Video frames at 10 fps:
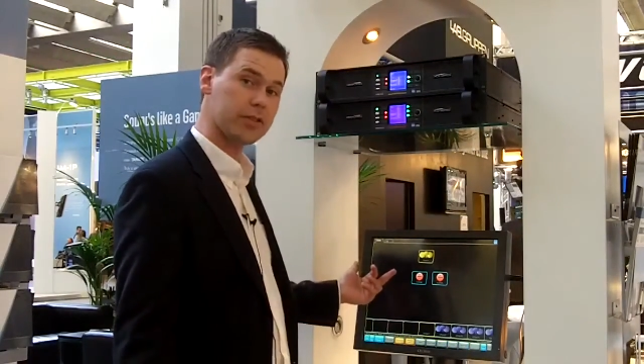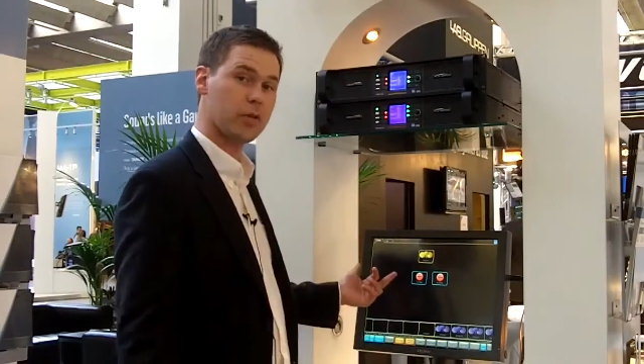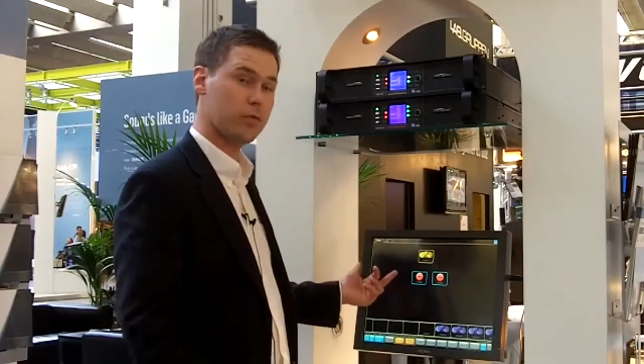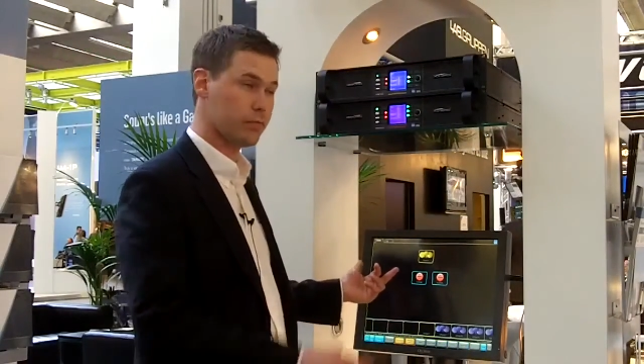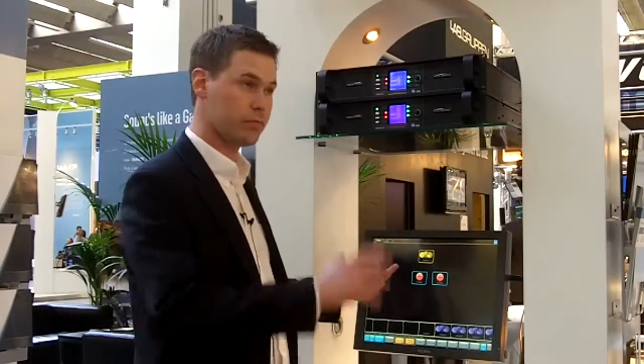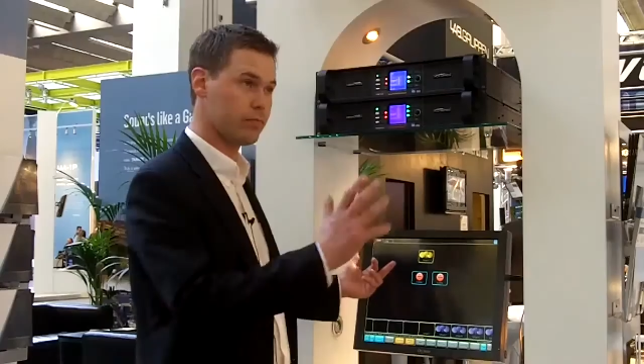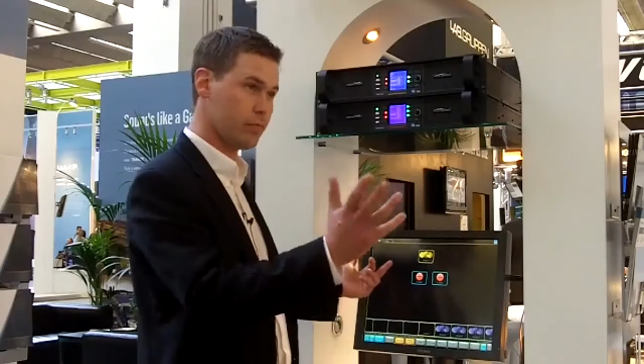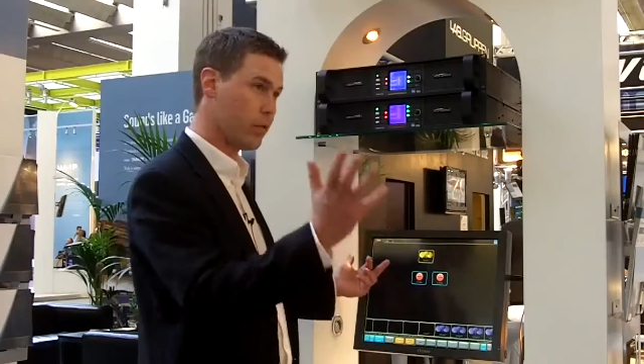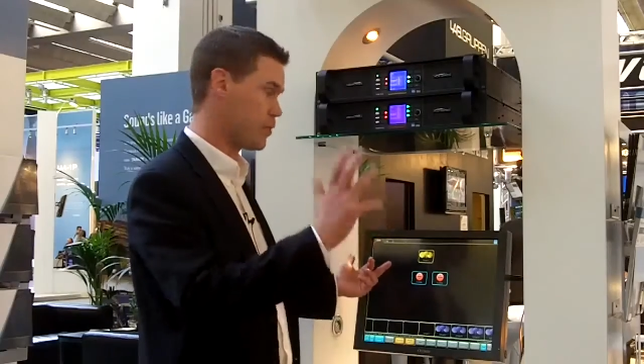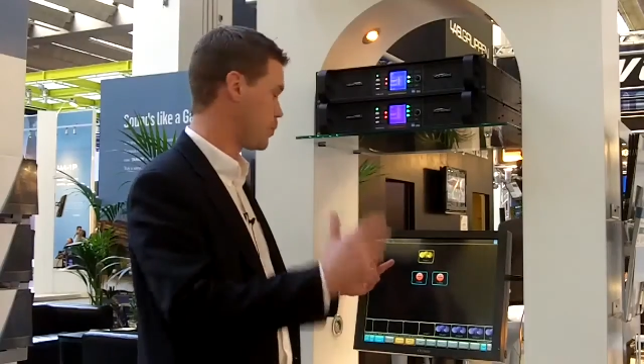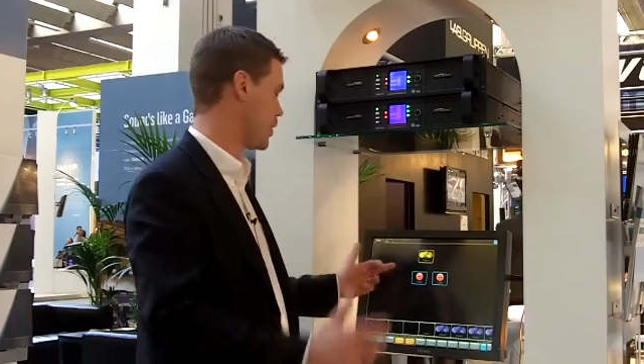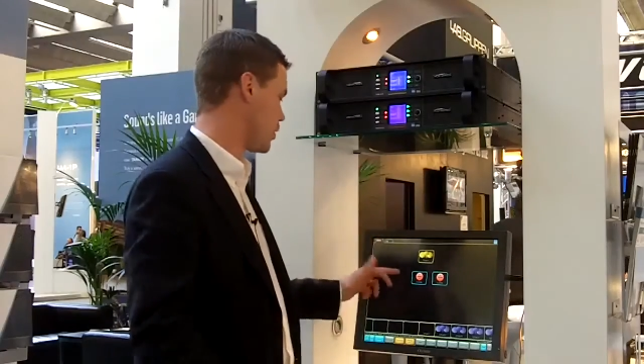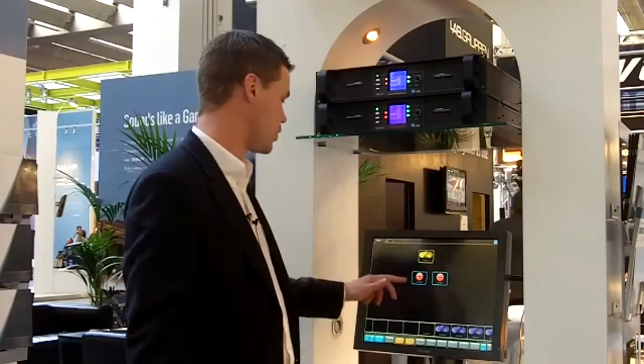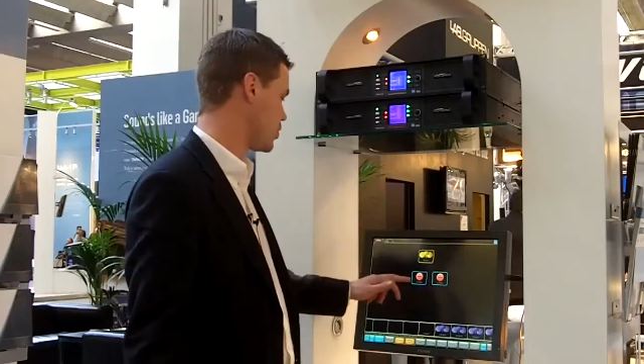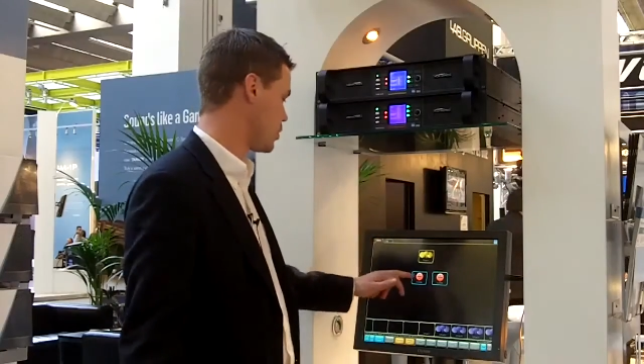for both
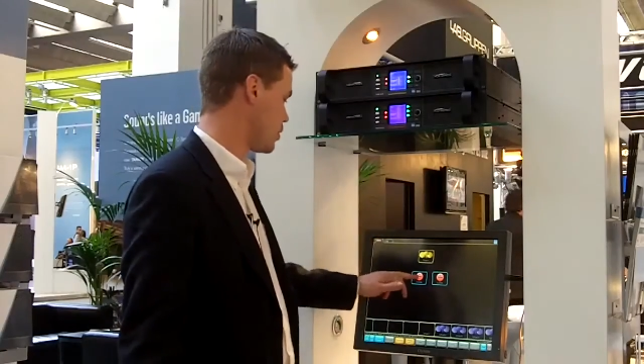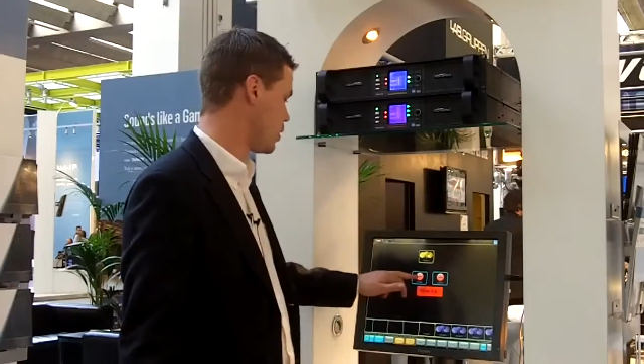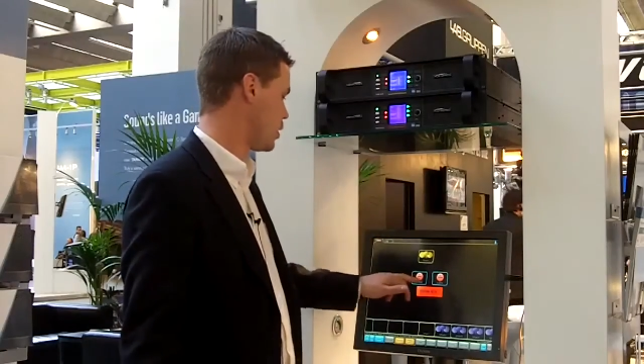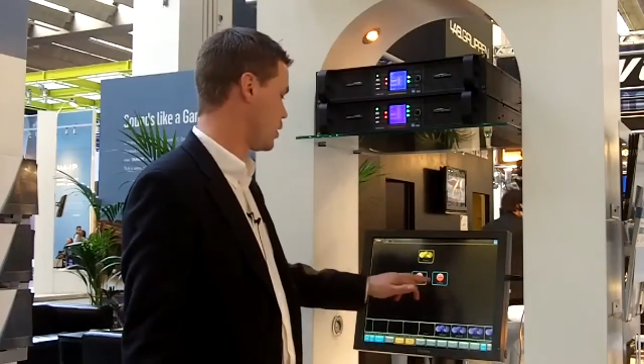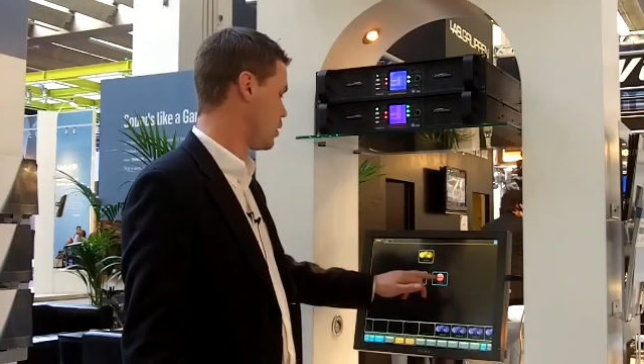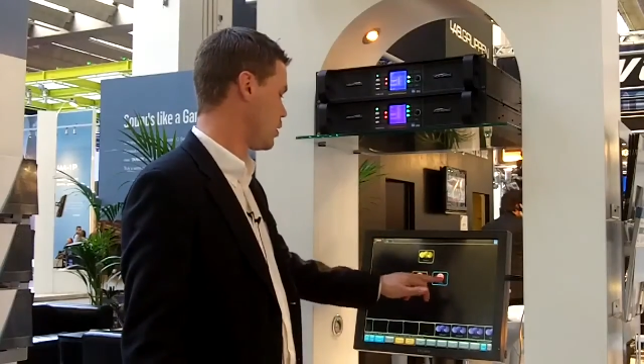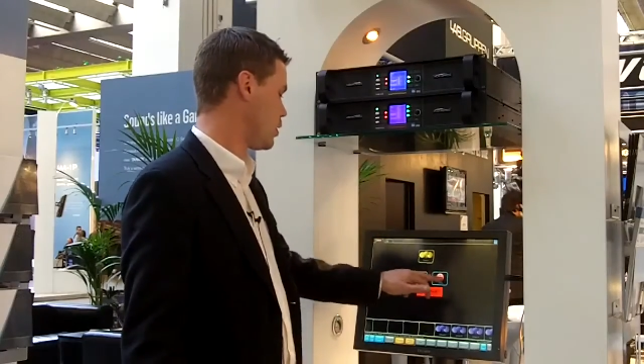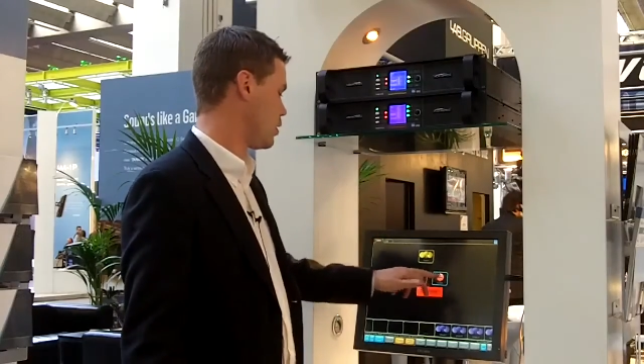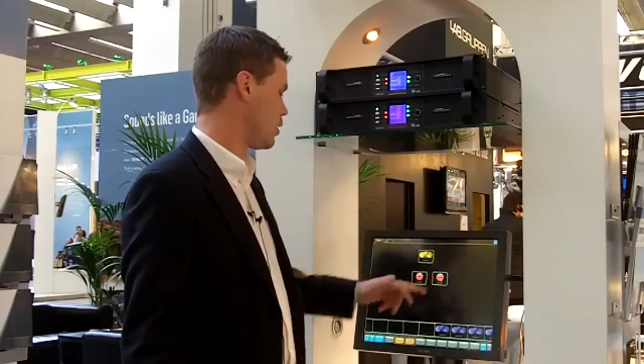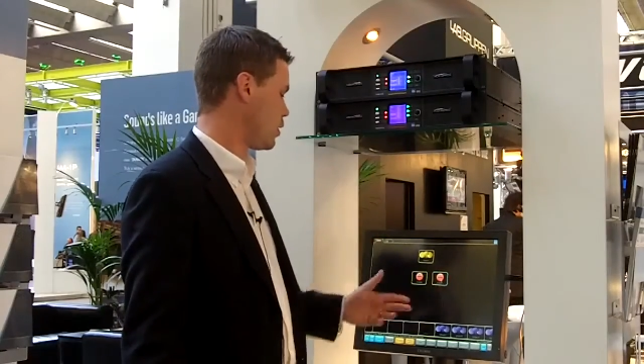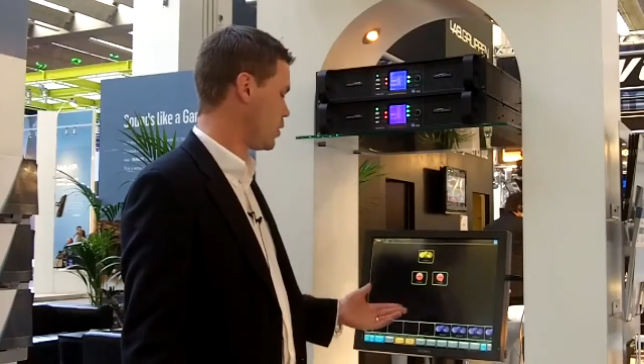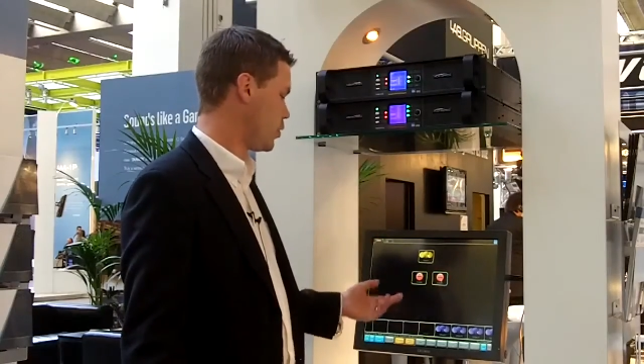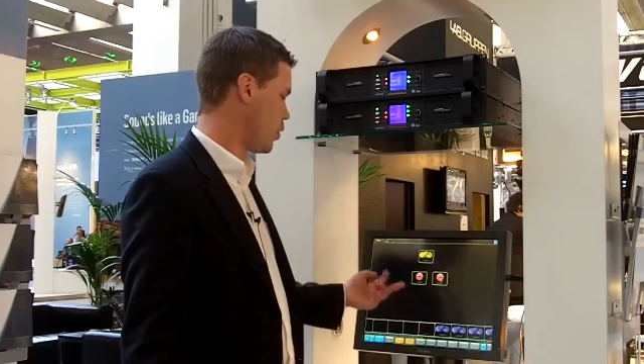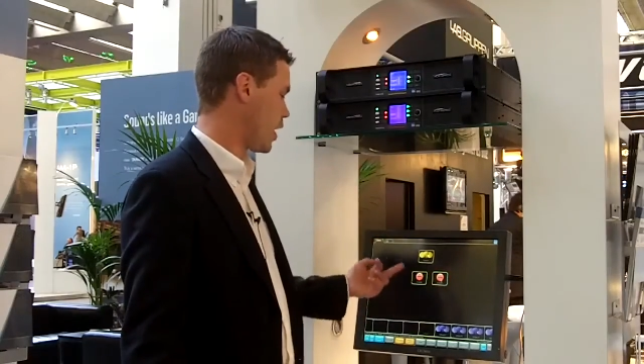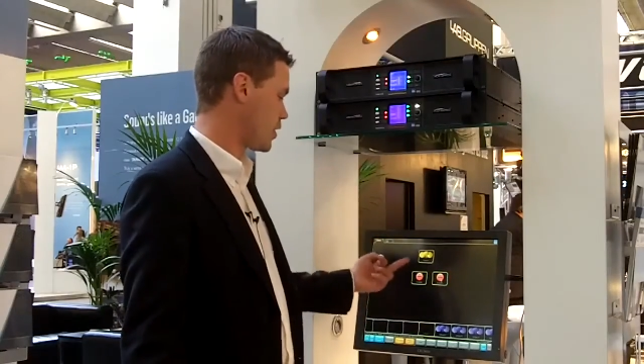speakers,
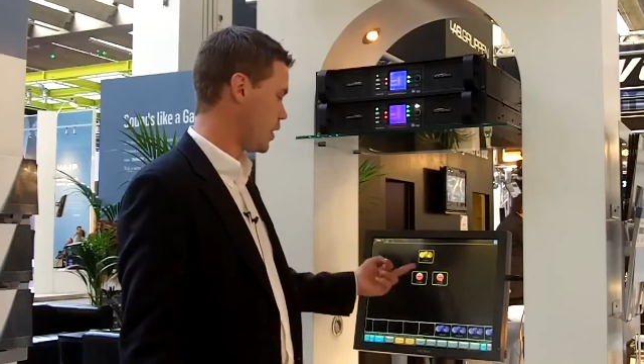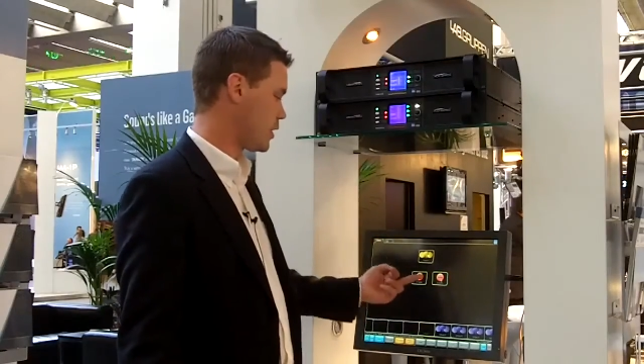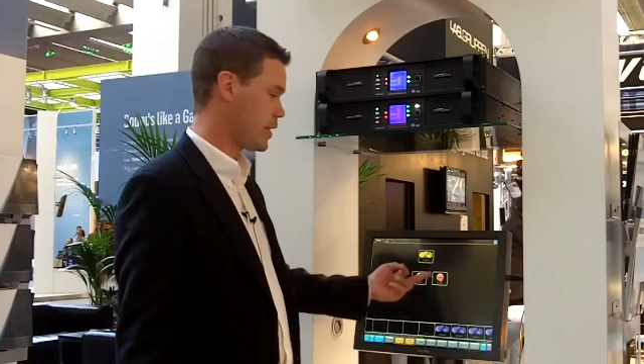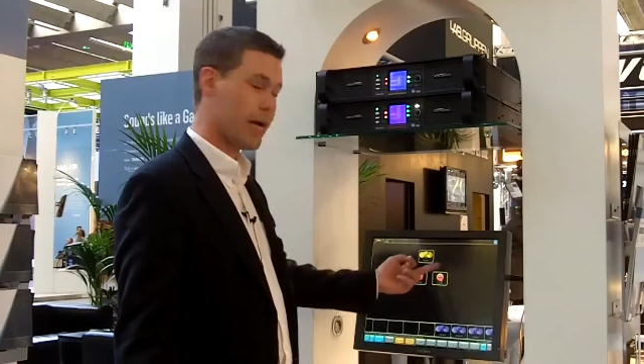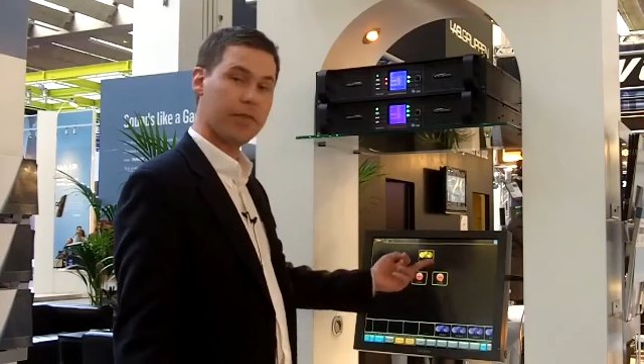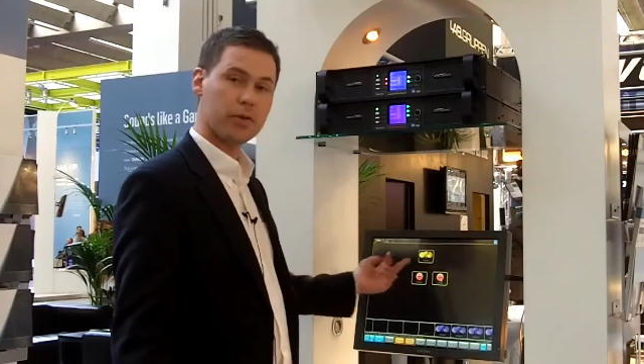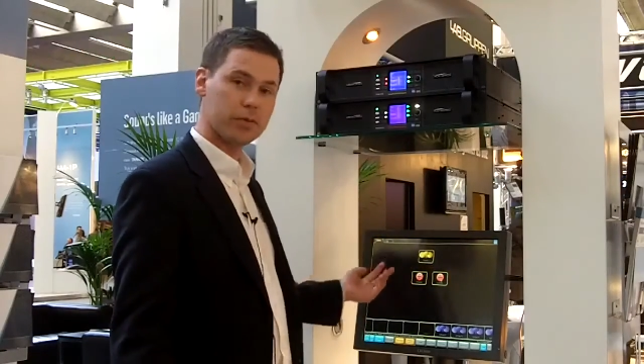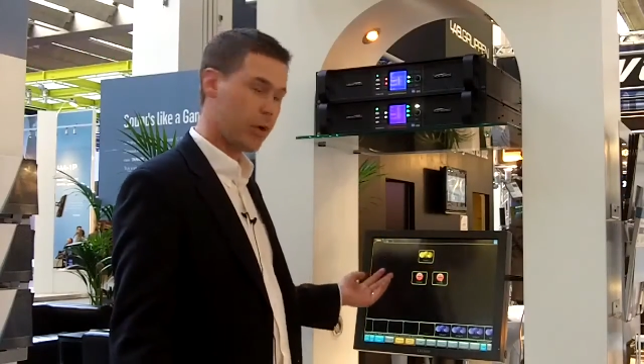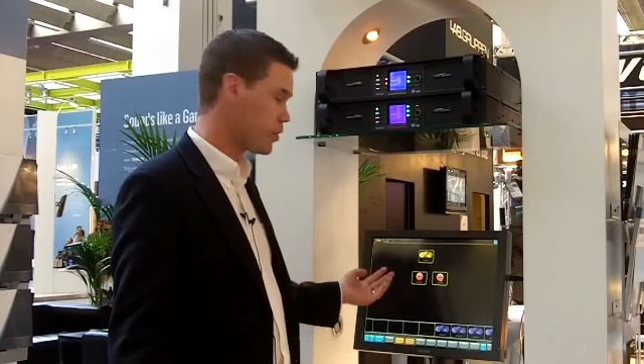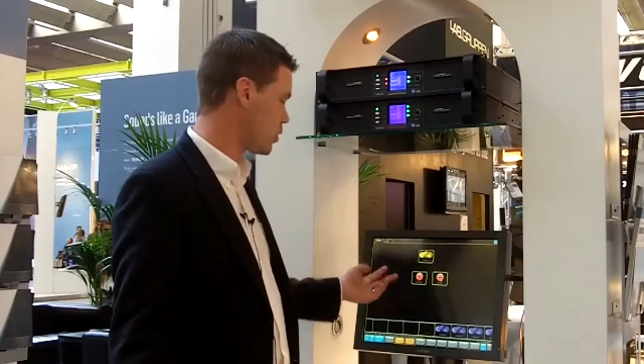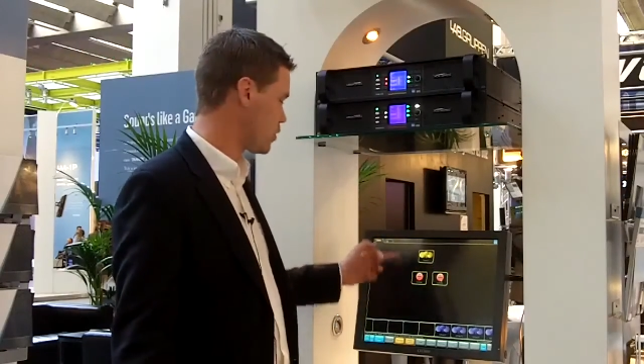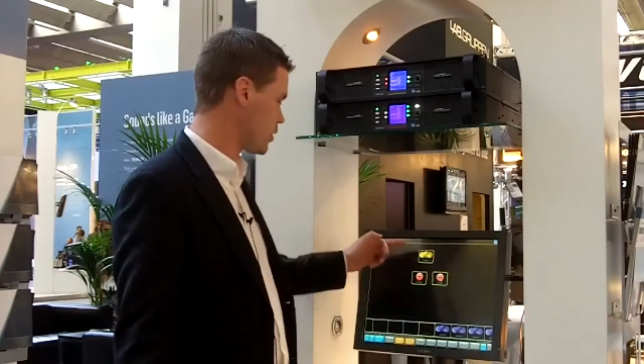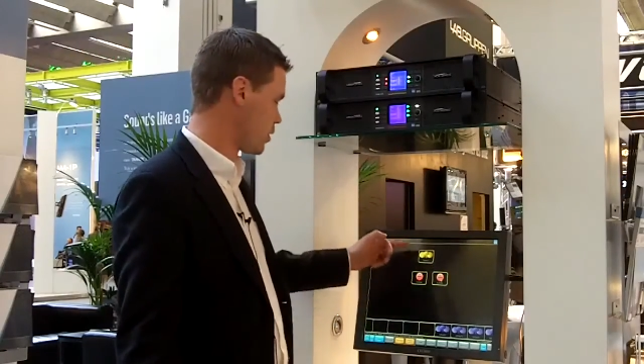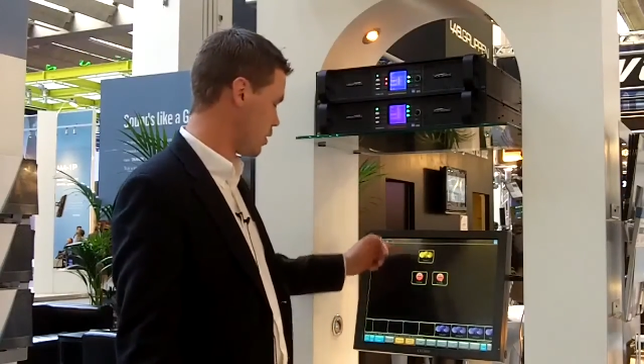you actually assign those modules.